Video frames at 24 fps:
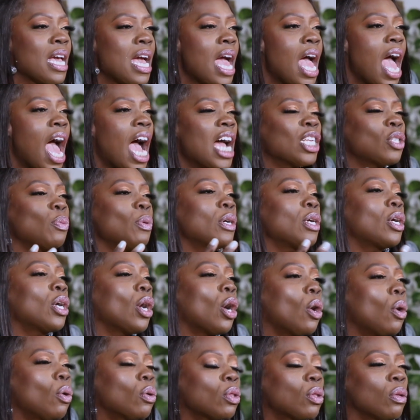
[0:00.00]
as we
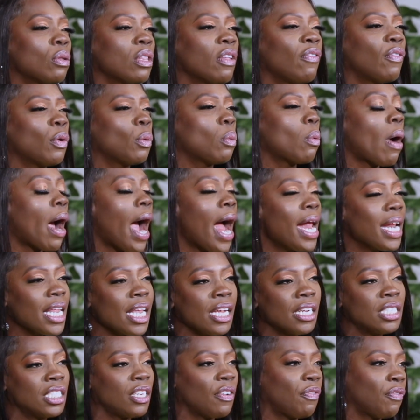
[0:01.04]
go through the variety of
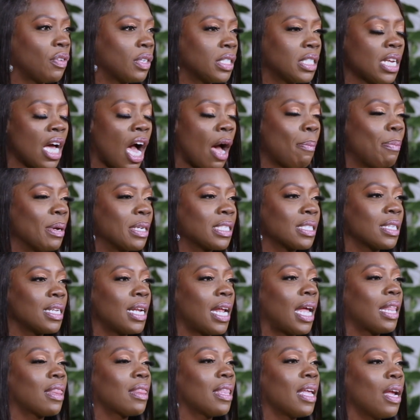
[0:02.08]
different topics that I
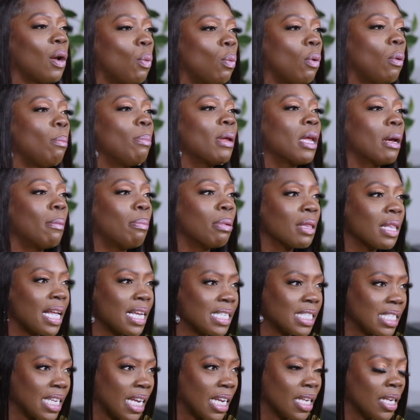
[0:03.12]
think will be a
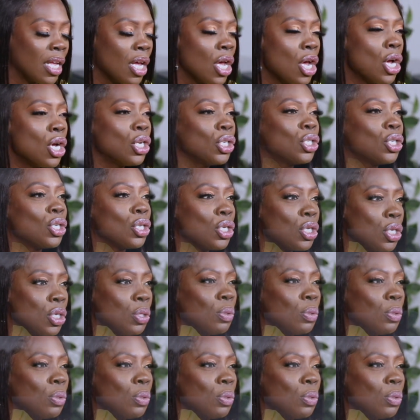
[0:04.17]
blessing to you